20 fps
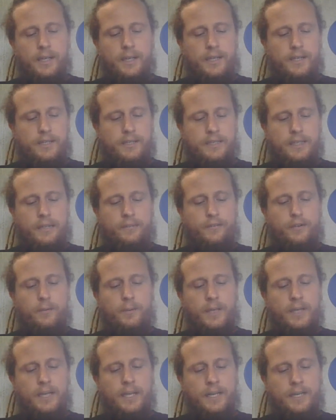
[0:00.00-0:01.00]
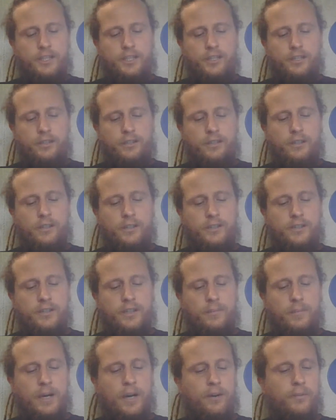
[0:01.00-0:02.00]
if Human Connection could
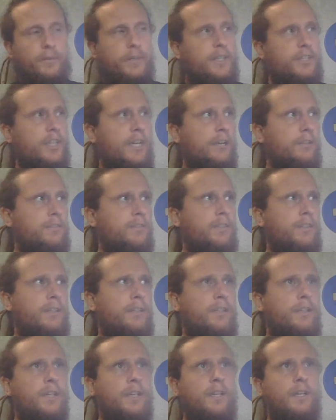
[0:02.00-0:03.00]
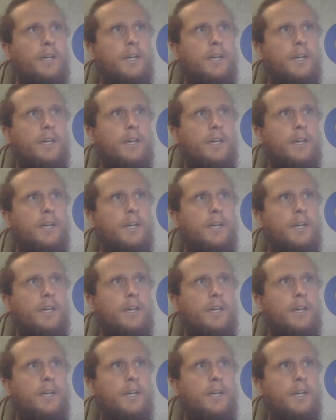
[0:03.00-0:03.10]
somehow reach out to